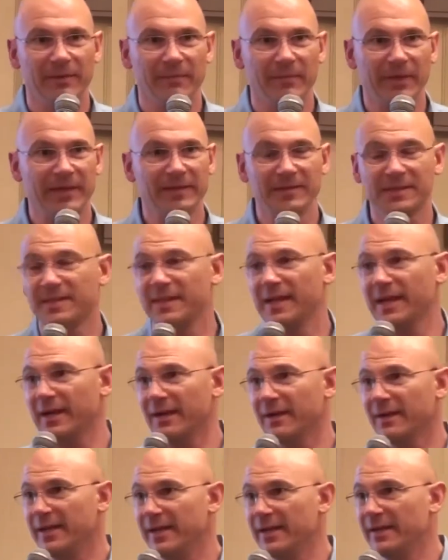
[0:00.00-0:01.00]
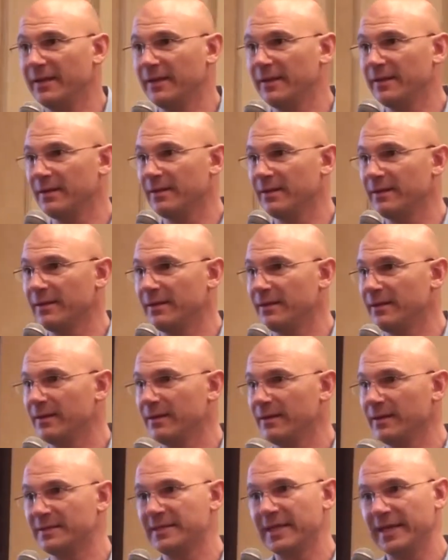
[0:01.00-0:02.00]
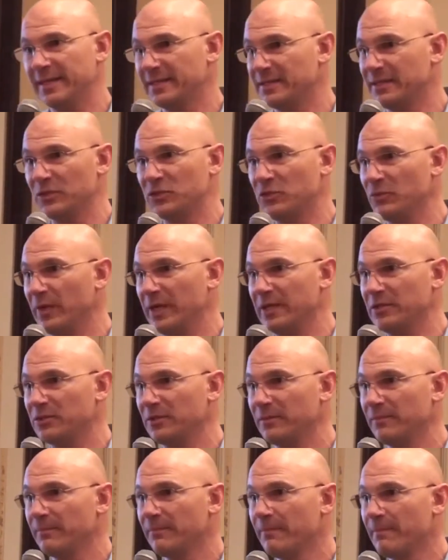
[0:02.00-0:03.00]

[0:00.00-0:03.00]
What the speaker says: because they're in a tight situation.